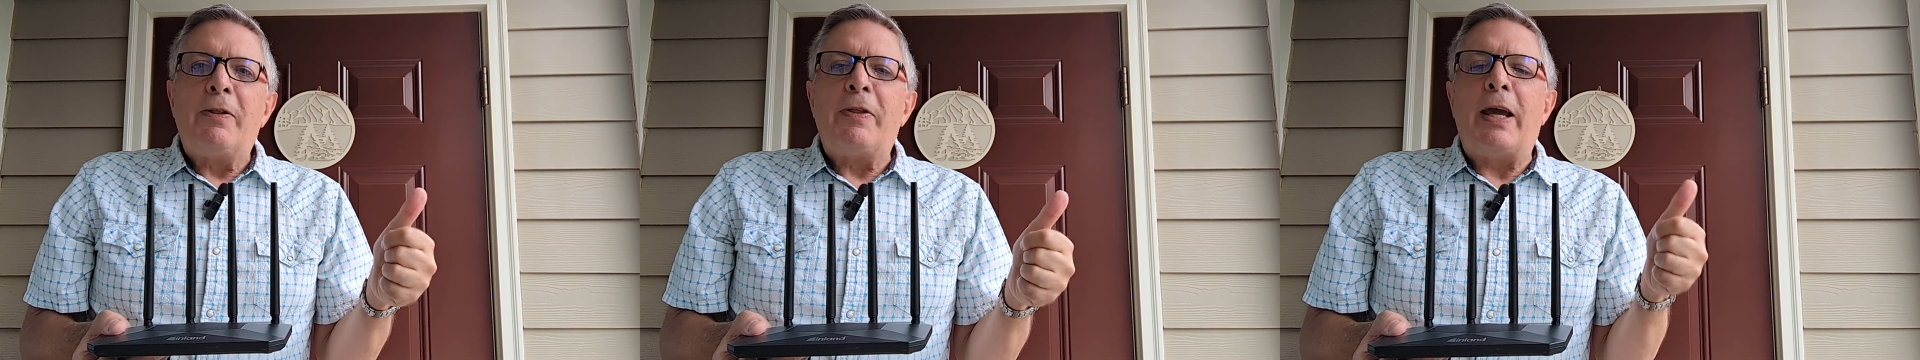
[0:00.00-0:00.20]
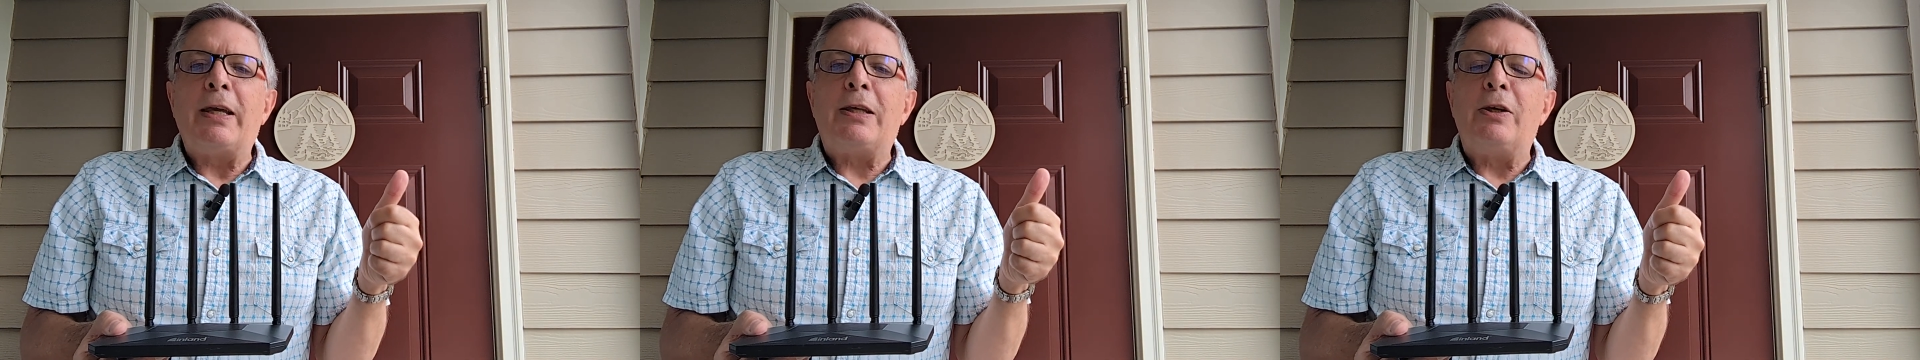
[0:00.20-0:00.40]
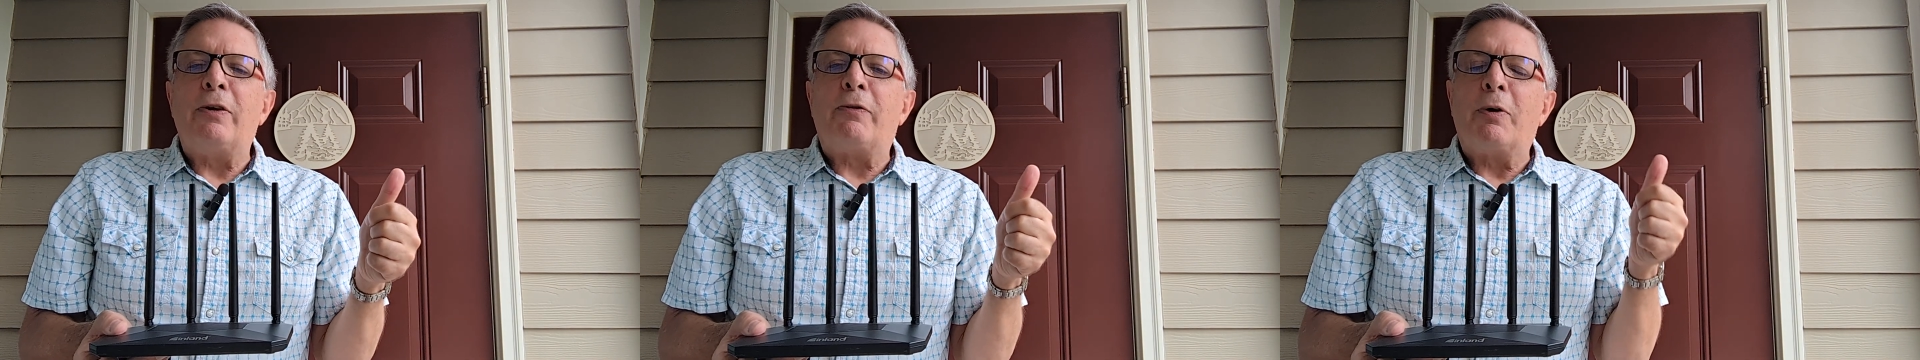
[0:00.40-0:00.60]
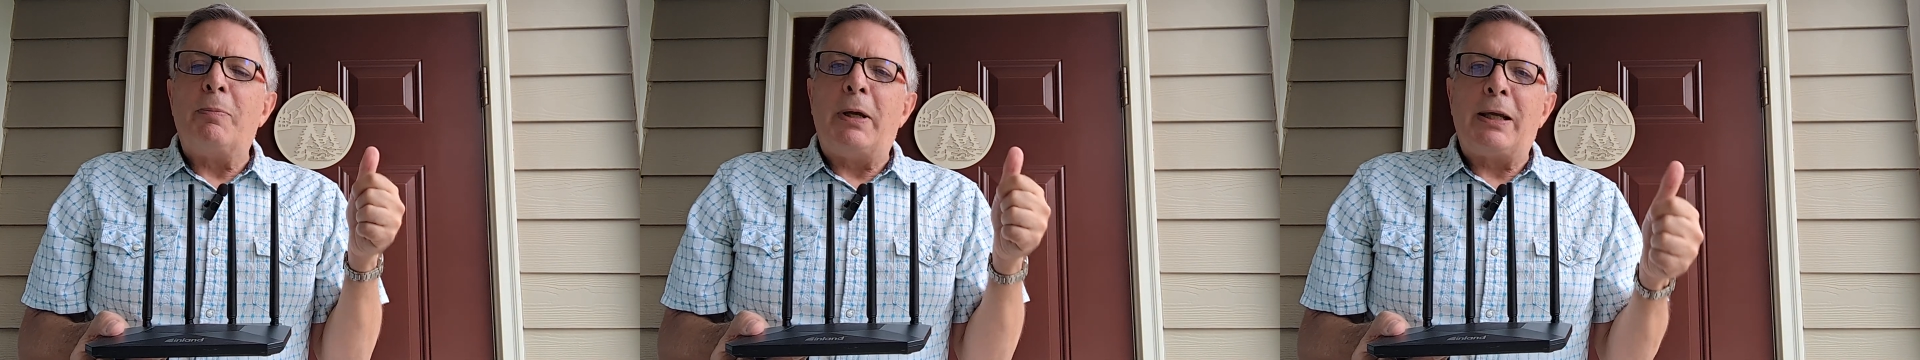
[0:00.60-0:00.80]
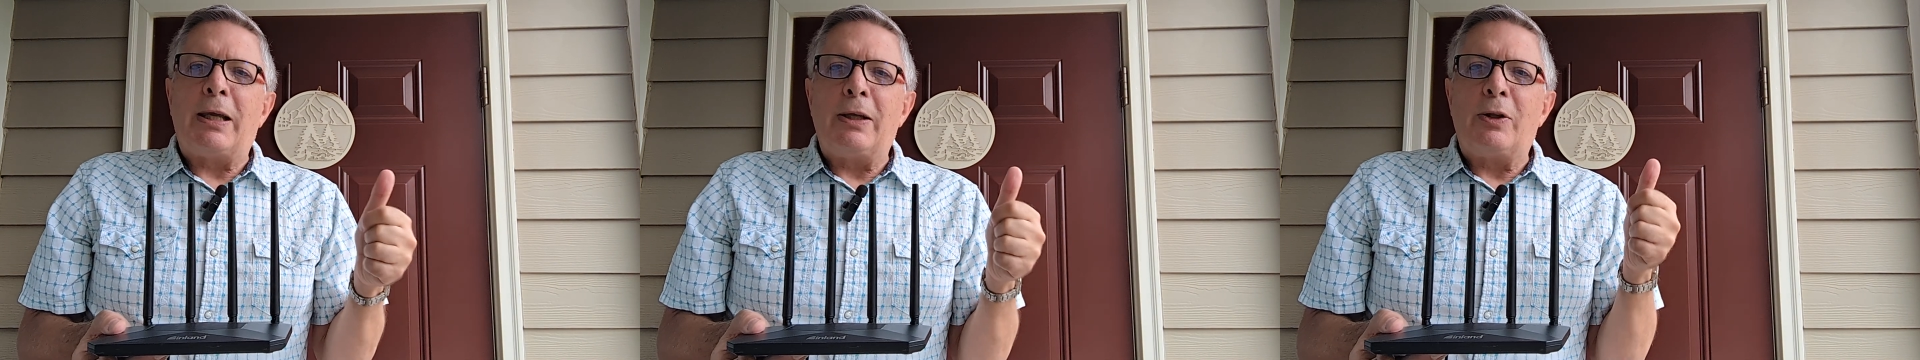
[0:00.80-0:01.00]
Thank you for
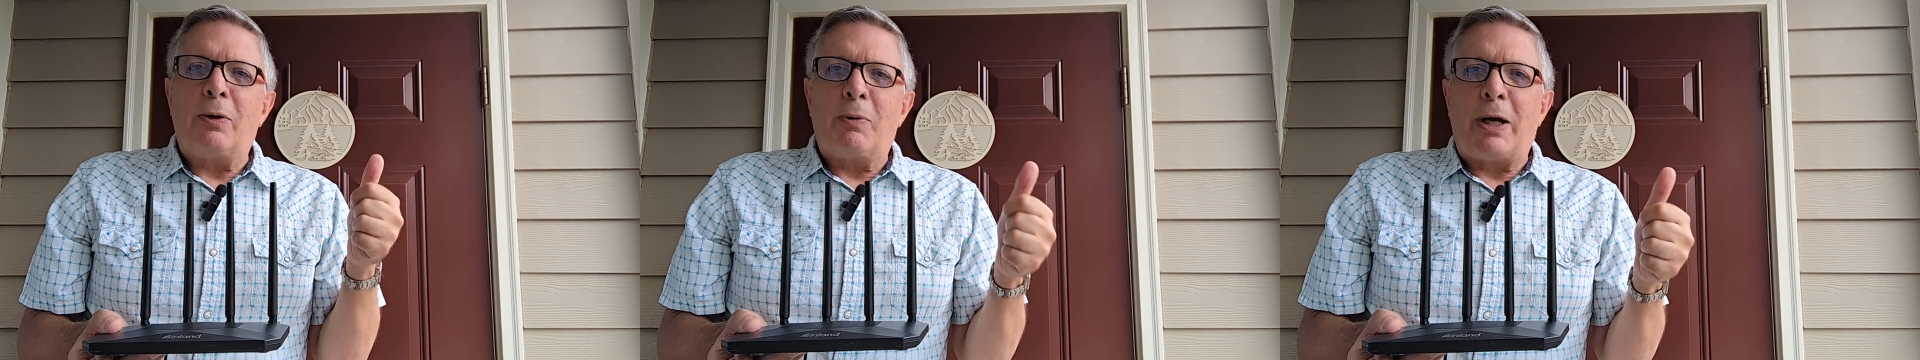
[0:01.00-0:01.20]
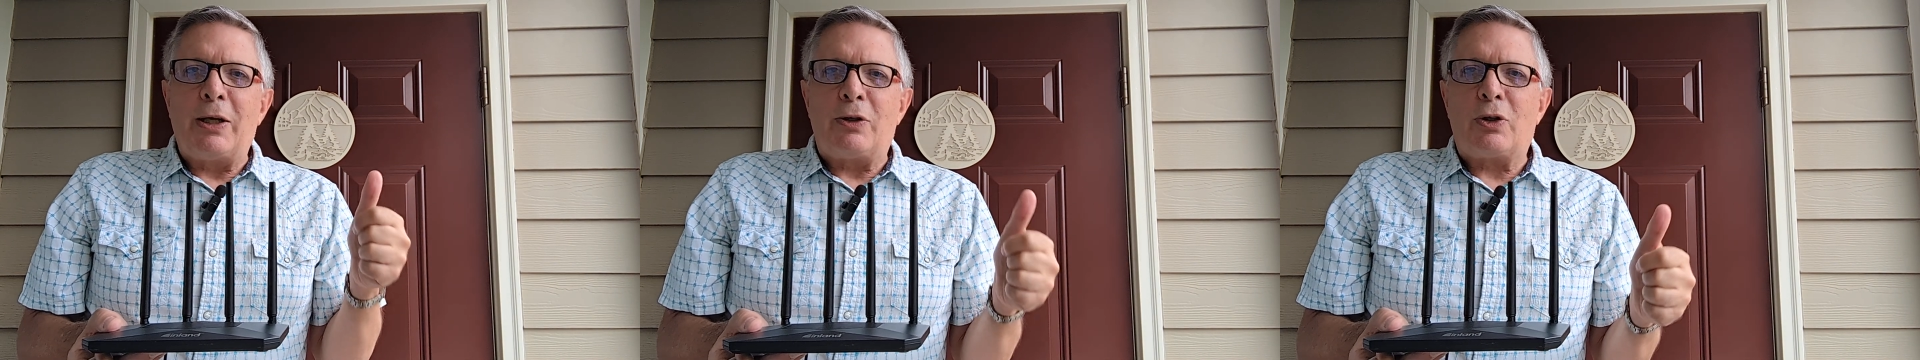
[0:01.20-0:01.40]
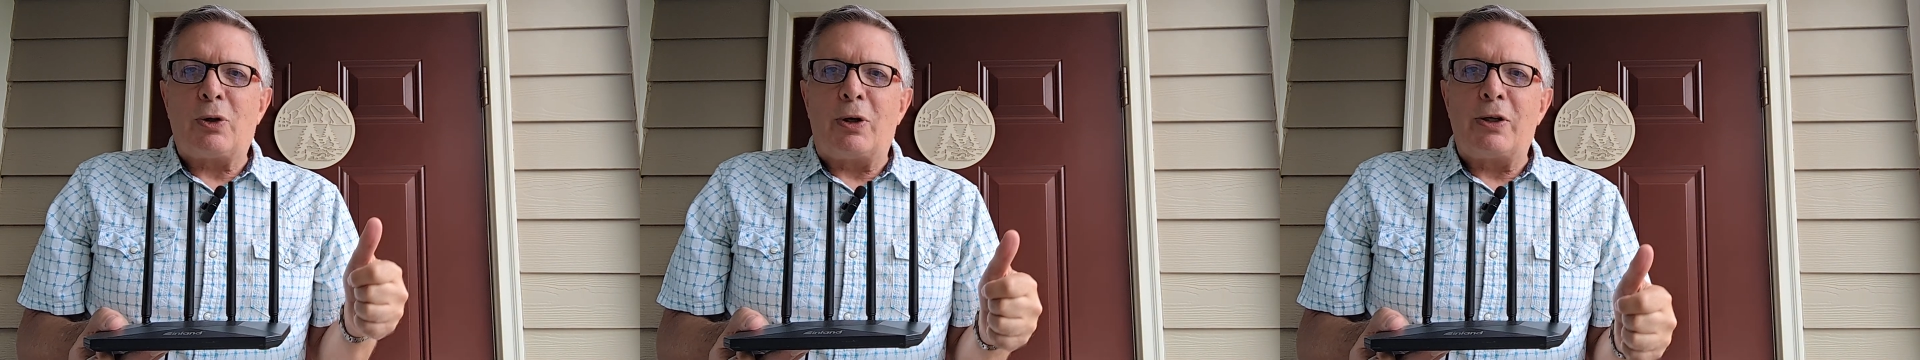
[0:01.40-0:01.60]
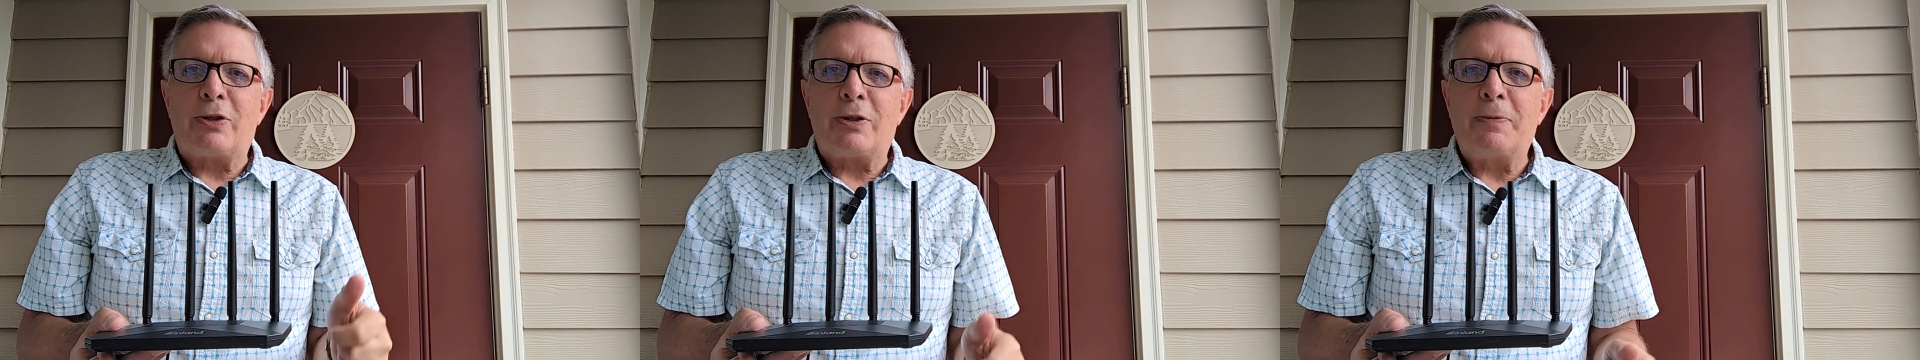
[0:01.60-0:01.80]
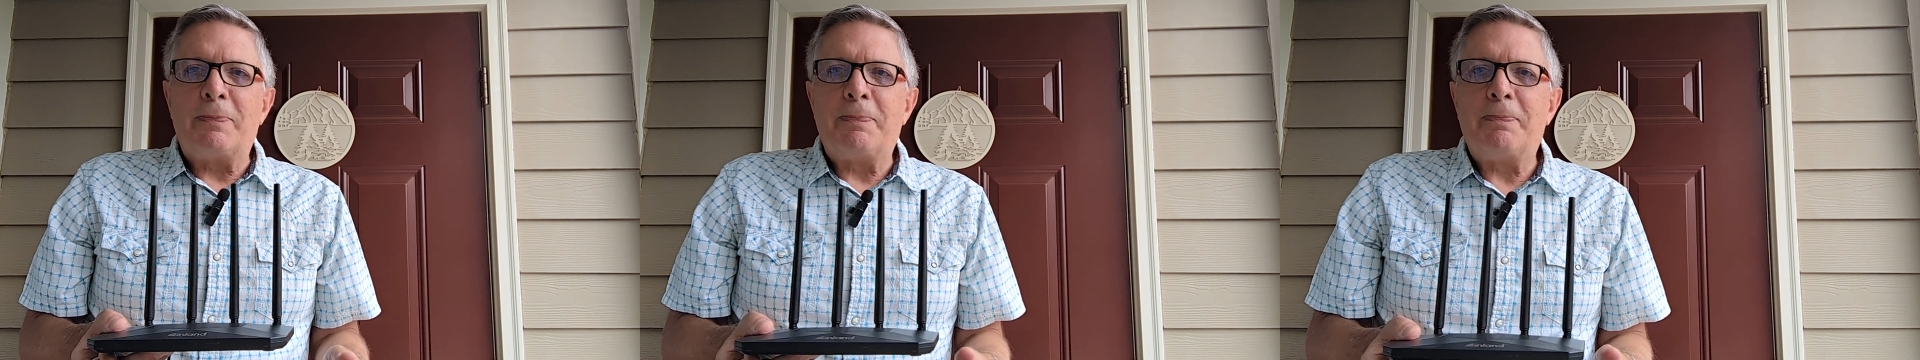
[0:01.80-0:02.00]
making the right
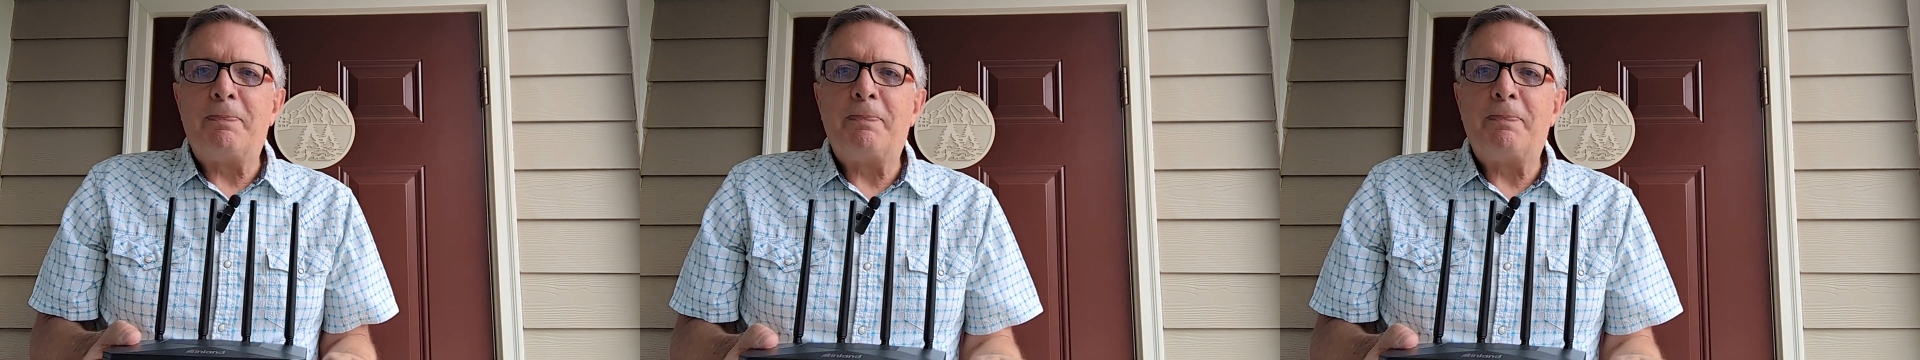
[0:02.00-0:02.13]
choice.